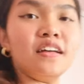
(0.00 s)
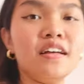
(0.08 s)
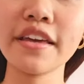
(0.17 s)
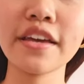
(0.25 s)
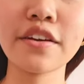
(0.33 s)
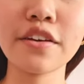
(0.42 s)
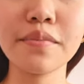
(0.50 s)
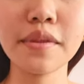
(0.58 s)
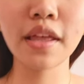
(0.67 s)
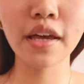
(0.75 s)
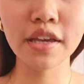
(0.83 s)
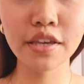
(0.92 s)
think it could be
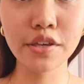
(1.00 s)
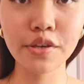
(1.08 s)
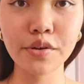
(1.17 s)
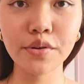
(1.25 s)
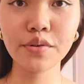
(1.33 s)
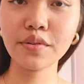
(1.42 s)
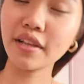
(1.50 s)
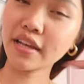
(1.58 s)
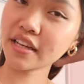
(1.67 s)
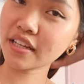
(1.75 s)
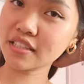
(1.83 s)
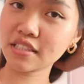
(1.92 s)
like a cute,
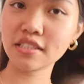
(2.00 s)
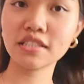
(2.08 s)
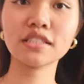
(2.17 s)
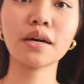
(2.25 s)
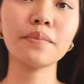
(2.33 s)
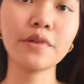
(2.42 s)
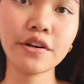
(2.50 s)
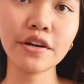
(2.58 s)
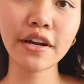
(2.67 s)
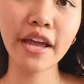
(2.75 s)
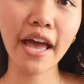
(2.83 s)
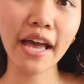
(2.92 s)
like,
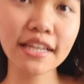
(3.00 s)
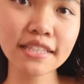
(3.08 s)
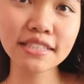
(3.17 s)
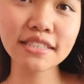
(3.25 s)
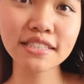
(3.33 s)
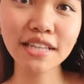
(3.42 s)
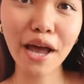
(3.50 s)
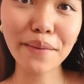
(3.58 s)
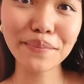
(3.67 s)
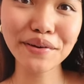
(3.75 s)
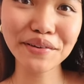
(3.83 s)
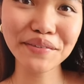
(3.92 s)
summer-esque
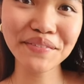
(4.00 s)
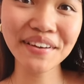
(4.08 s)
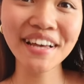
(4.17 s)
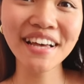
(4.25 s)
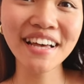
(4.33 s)
type of